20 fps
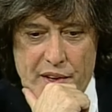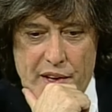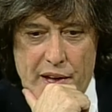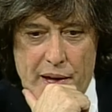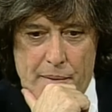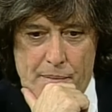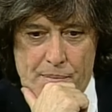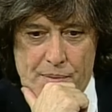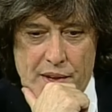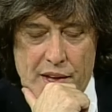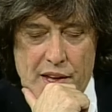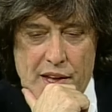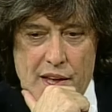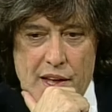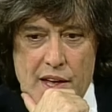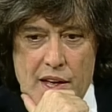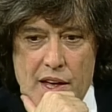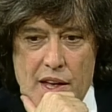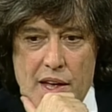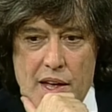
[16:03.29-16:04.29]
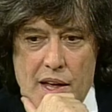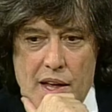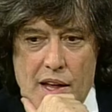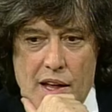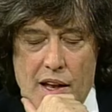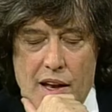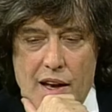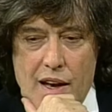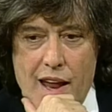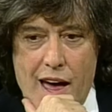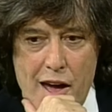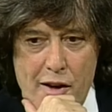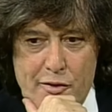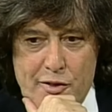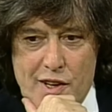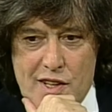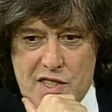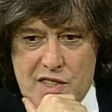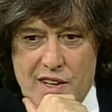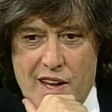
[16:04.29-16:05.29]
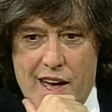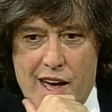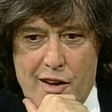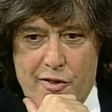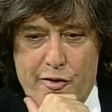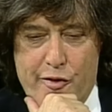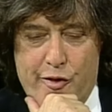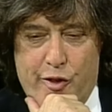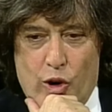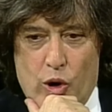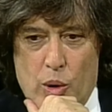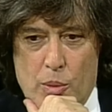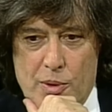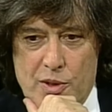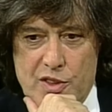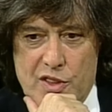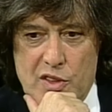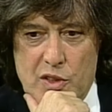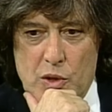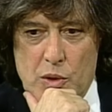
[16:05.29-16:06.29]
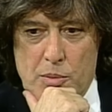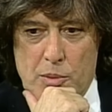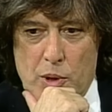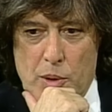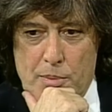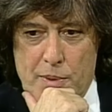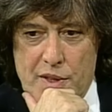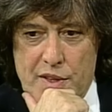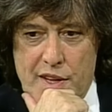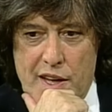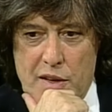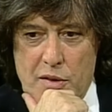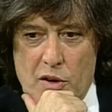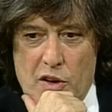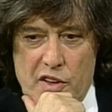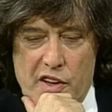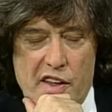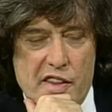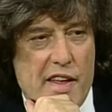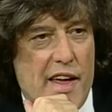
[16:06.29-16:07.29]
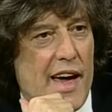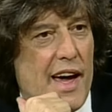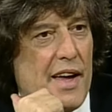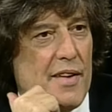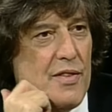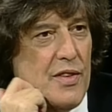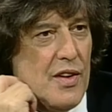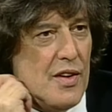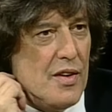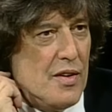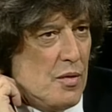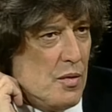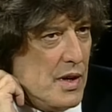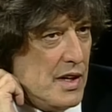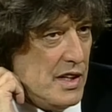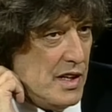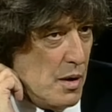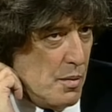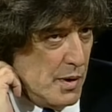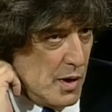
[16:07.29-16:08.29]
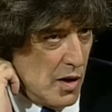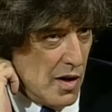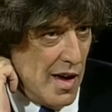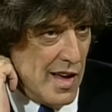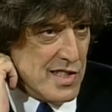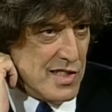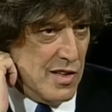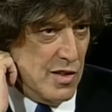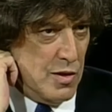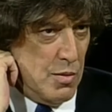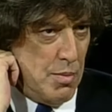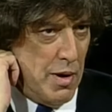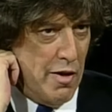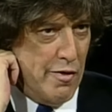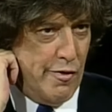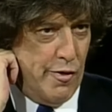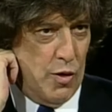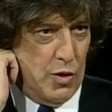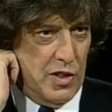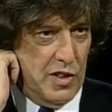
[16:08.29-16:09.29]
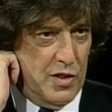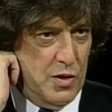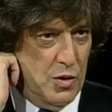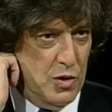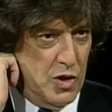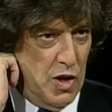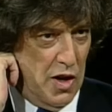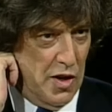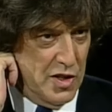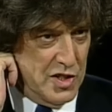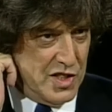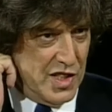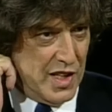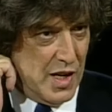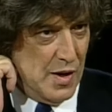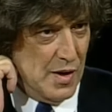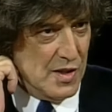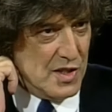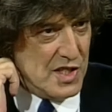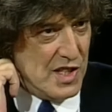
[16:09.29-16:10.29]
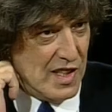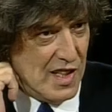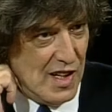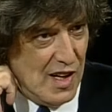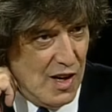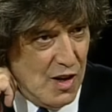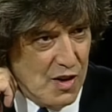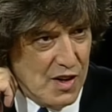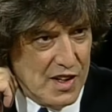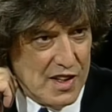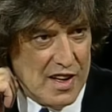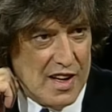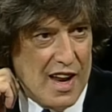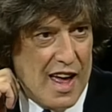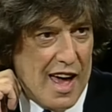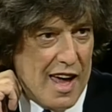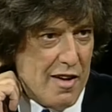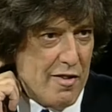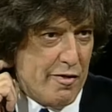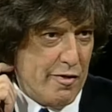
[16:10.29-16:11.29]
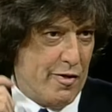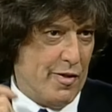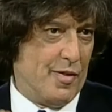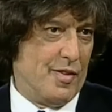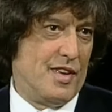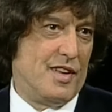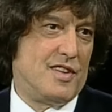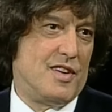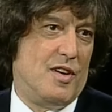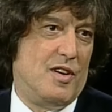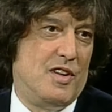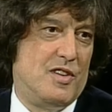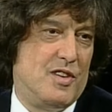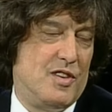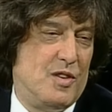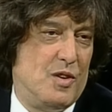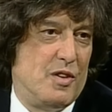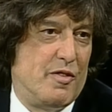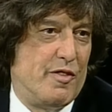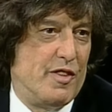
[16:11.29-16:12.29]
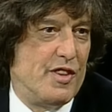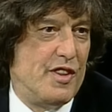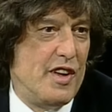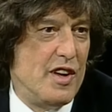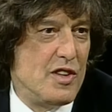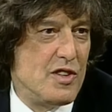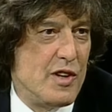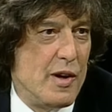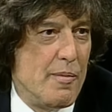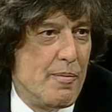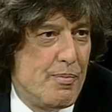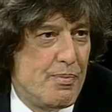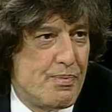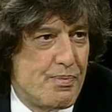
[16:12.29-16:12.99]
Um, Life doesn't have form in the new moon, but then on the other hand, you know, we're not asking to pay $42 to go and sit and look at life. Yeah. It's only to do it for theater.